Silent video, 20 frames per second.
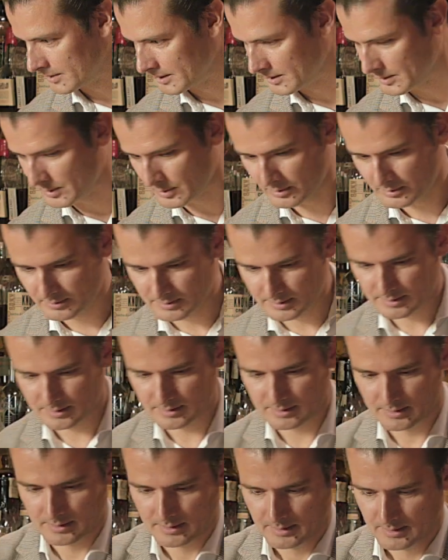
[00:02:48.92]
the yolk.
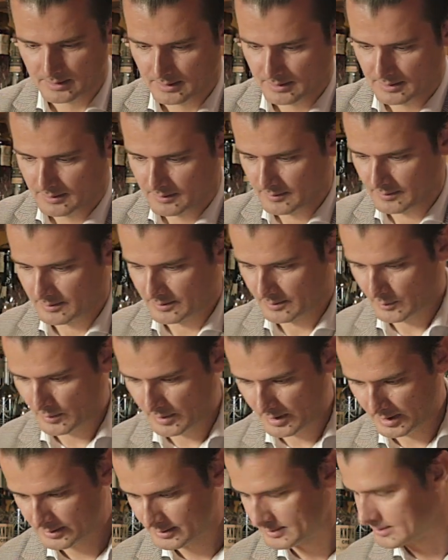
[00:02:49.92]
The
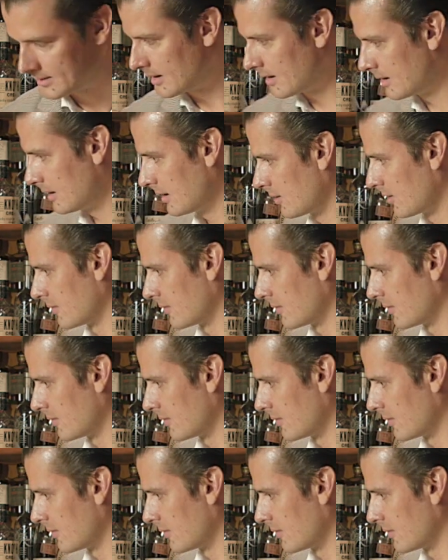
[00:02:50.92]
white, starting